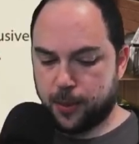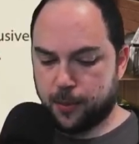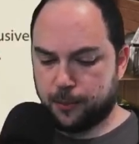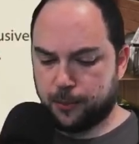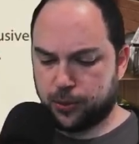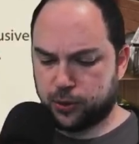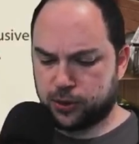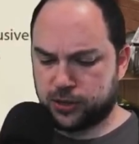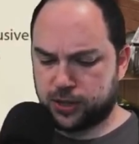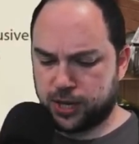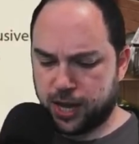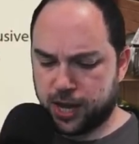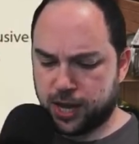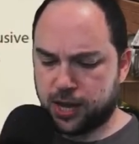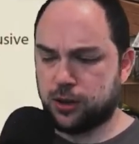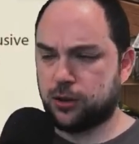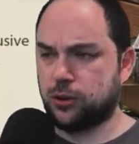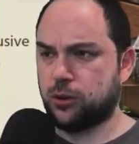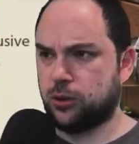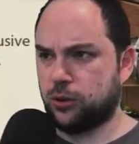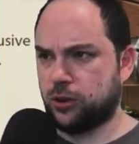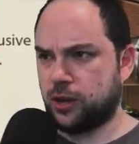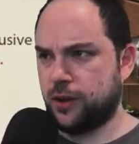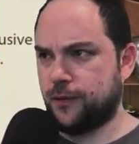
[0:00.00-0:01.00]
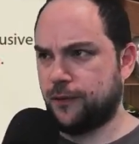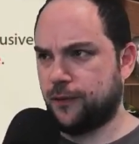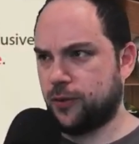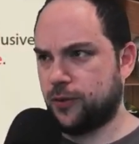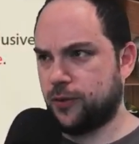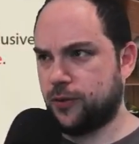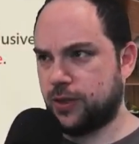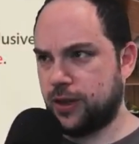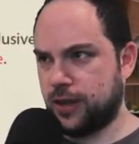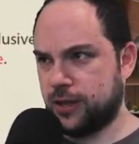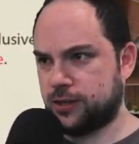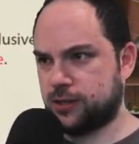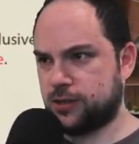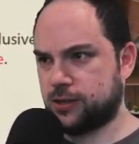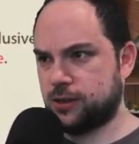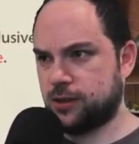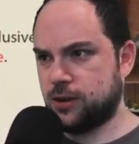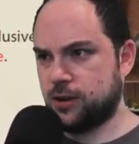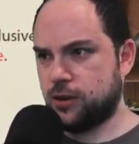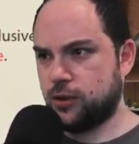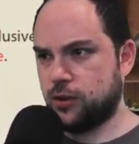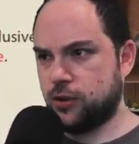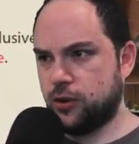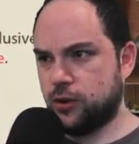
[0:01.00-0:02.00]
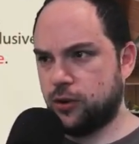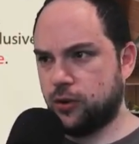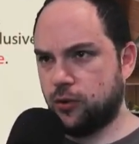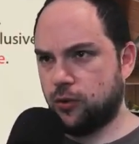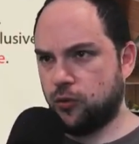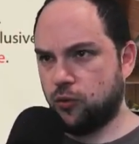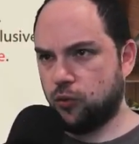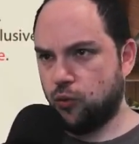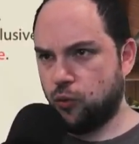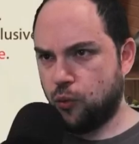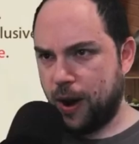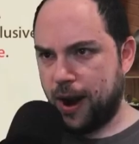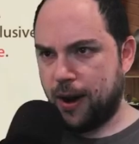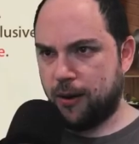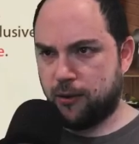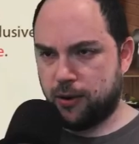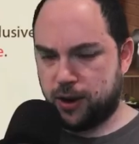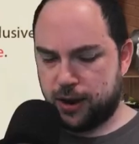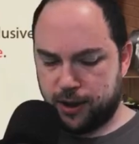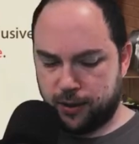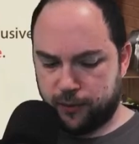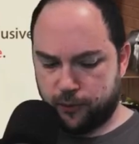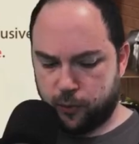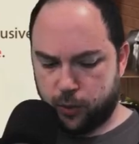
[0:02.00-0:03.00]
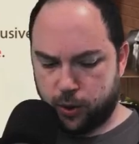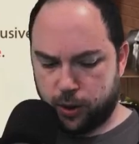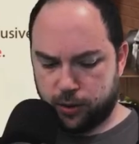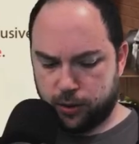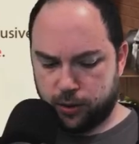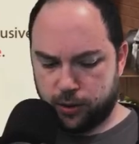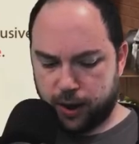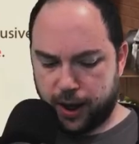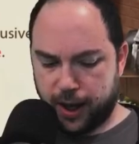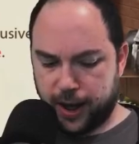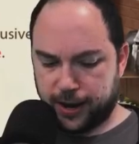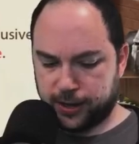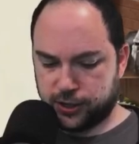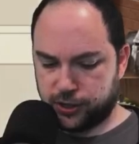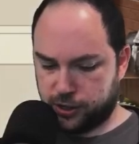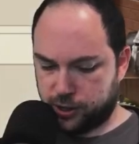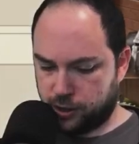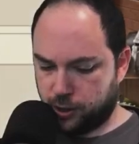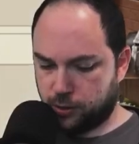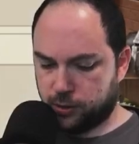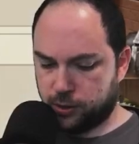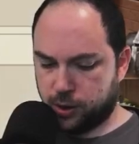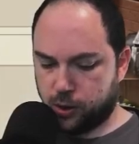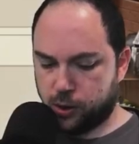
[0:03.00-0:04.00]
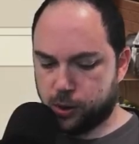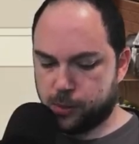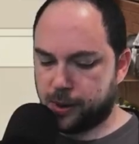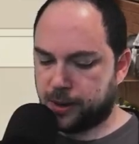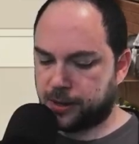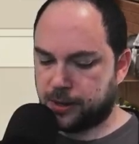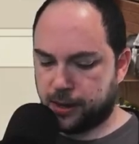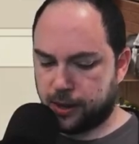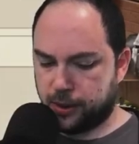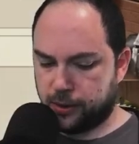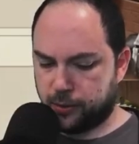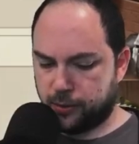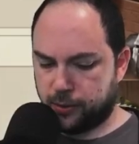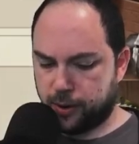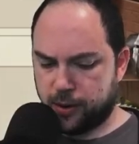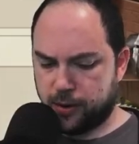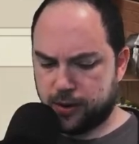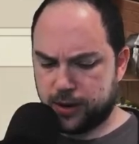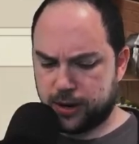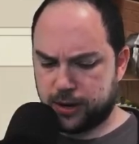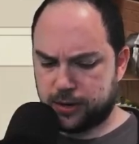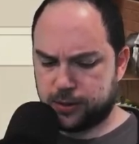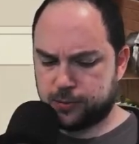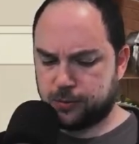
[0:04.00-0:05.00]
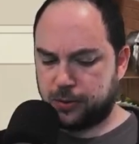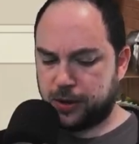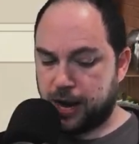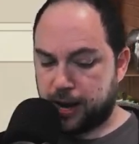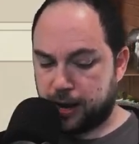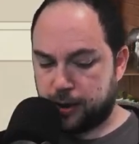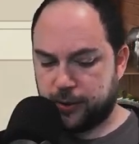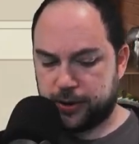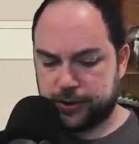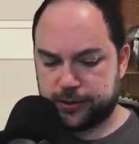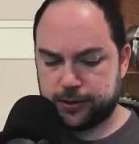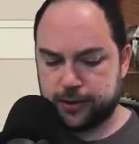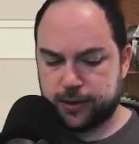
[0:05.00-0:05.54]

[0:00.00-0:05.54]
particularly for this rarity of wonder. I actually don't know about the other rarities, but anyways,